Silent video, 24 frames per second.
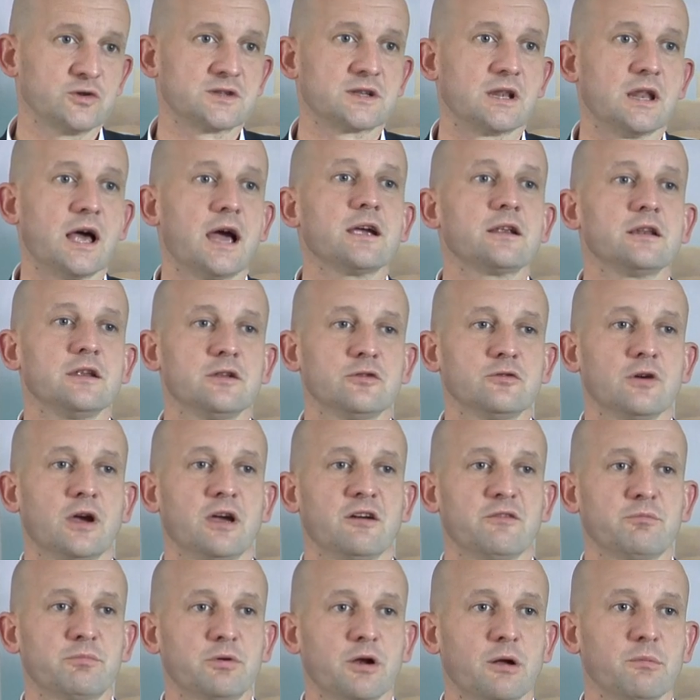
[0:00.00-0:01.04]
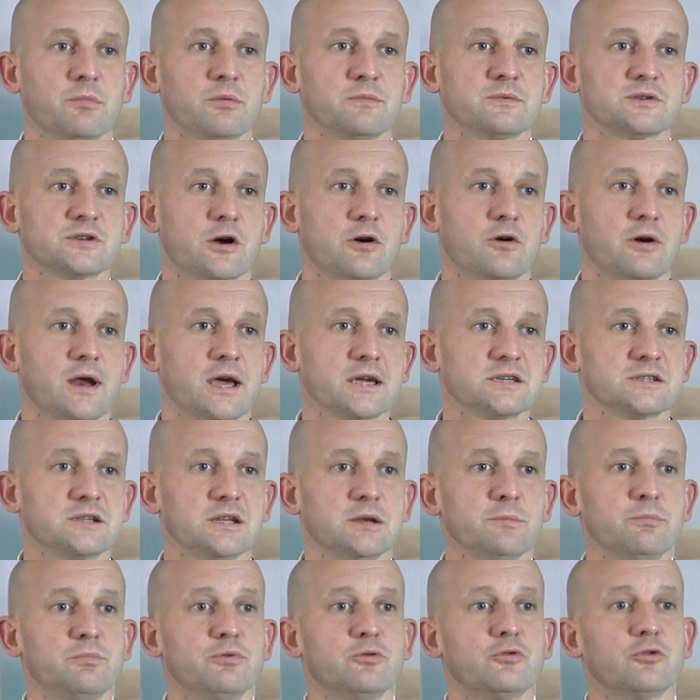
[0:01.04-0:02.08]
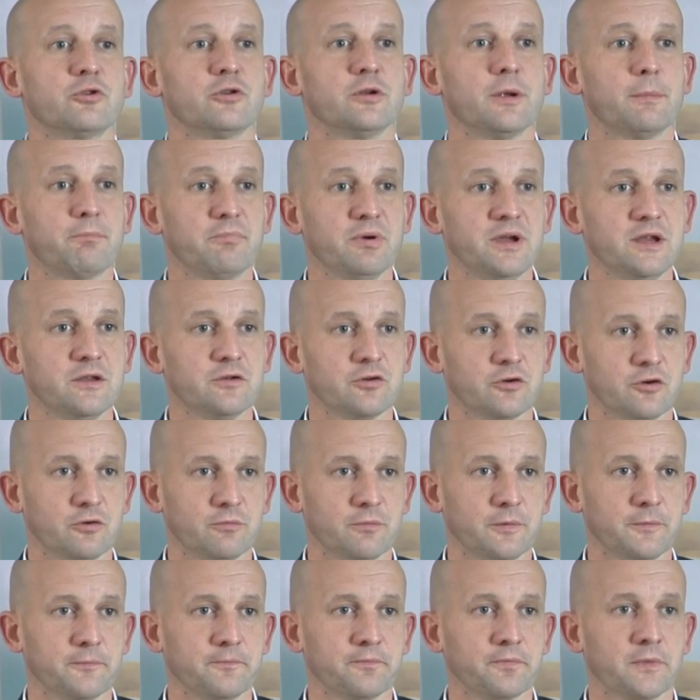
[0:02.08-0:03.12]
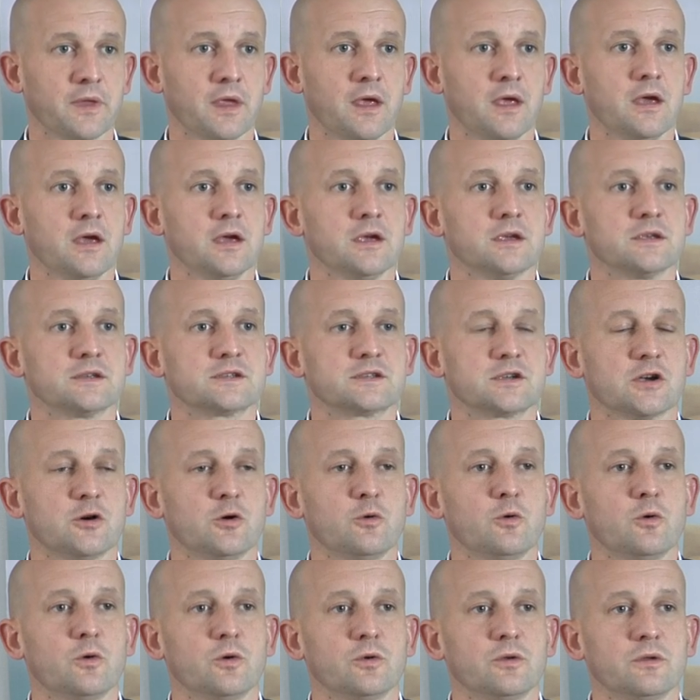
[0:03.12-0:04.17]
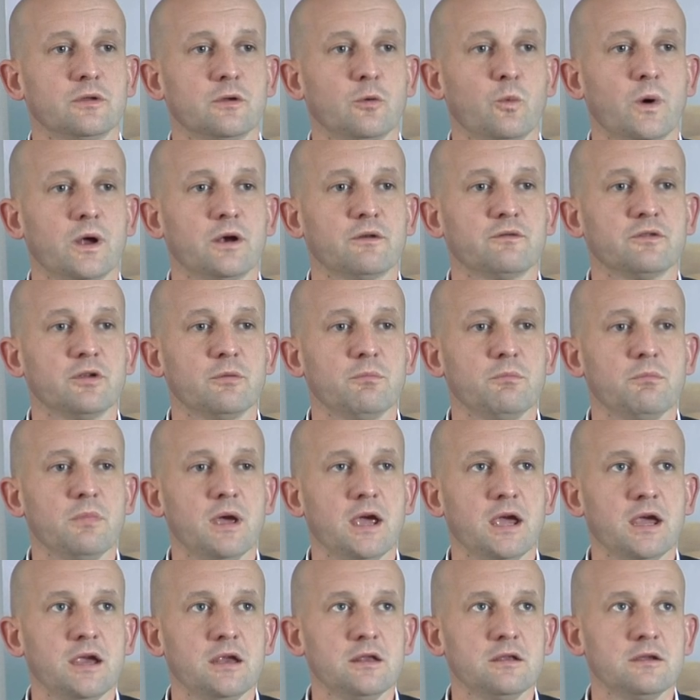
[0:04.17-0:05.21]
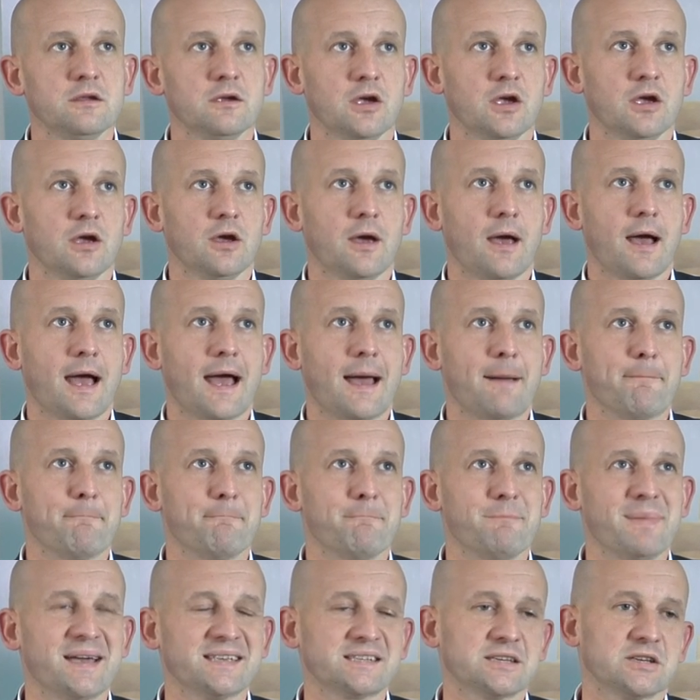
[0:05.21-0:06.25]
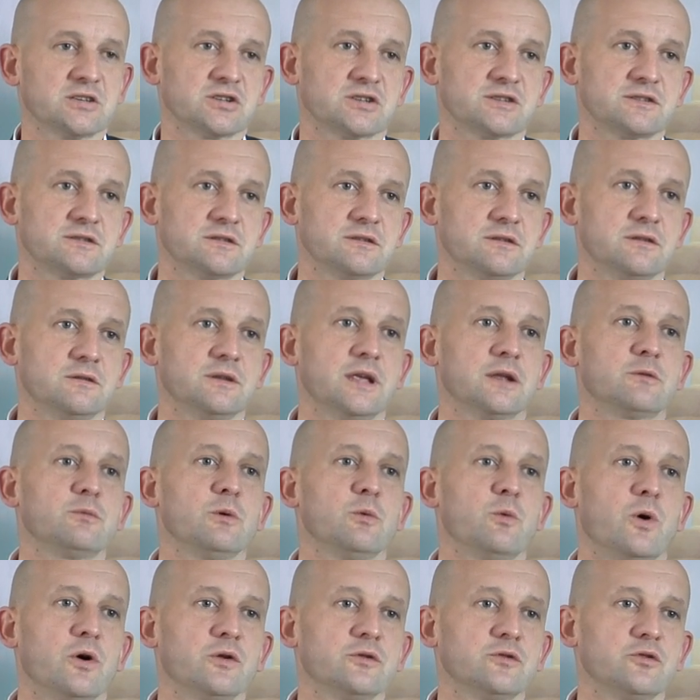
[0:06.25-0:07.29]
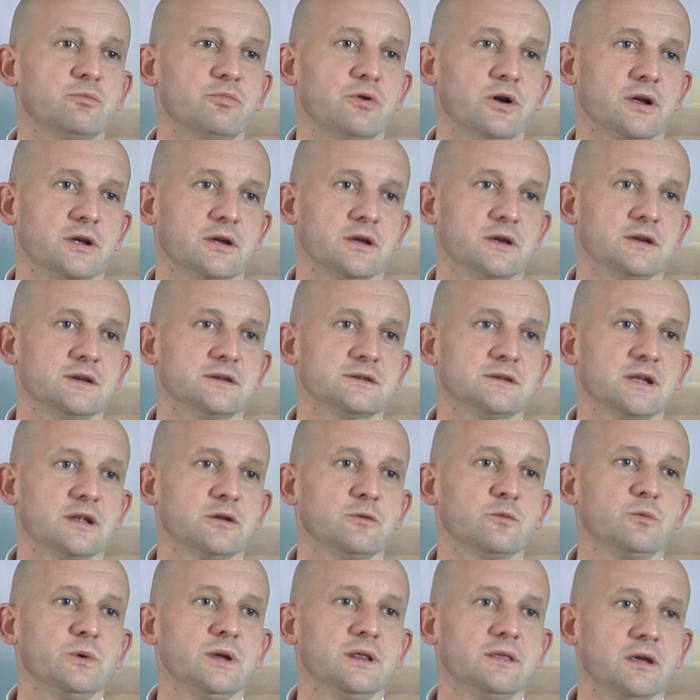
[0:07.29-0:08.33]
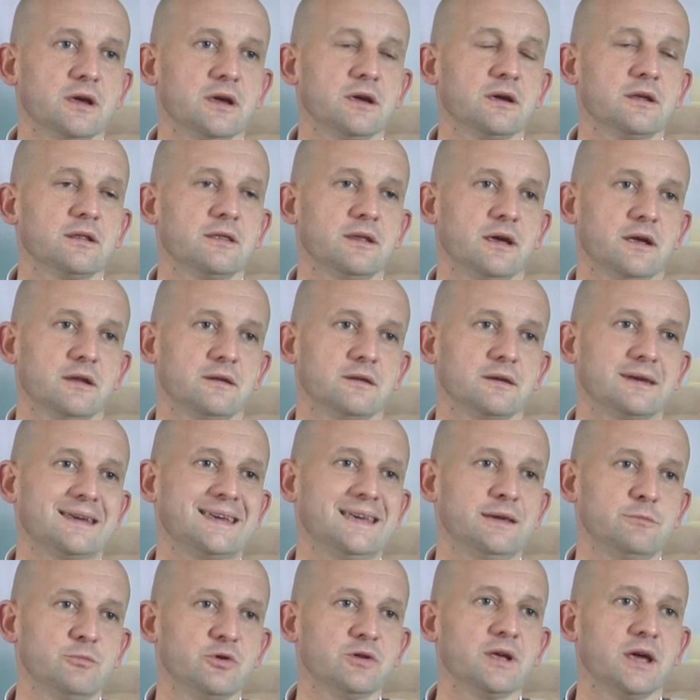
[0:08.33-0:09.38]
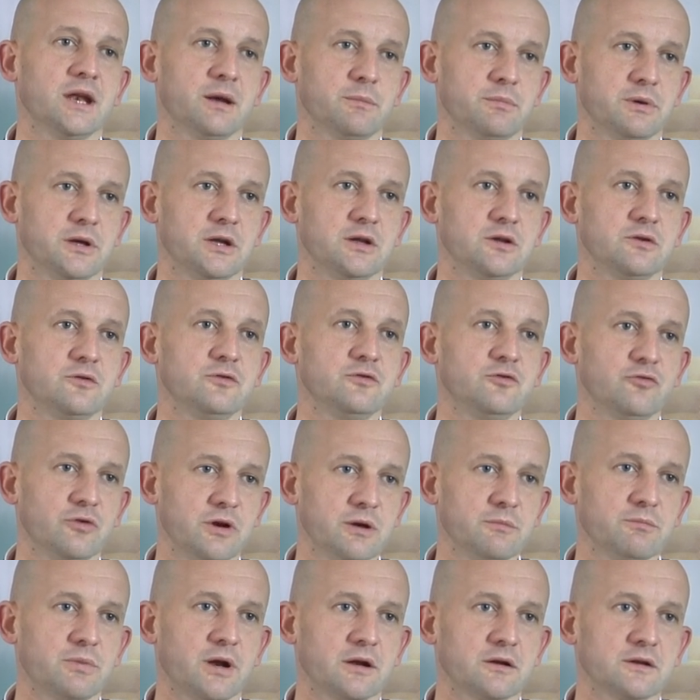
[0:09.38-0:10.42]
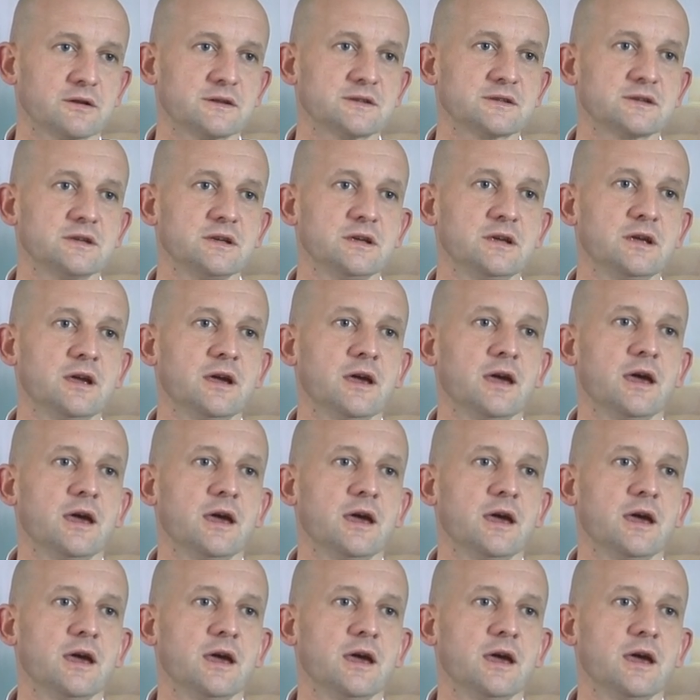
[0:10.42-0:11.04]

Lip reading: is likely to have problems are actually born preterm. So one of the main messages that we want to bring is that we think that chemotherapy during pregnancy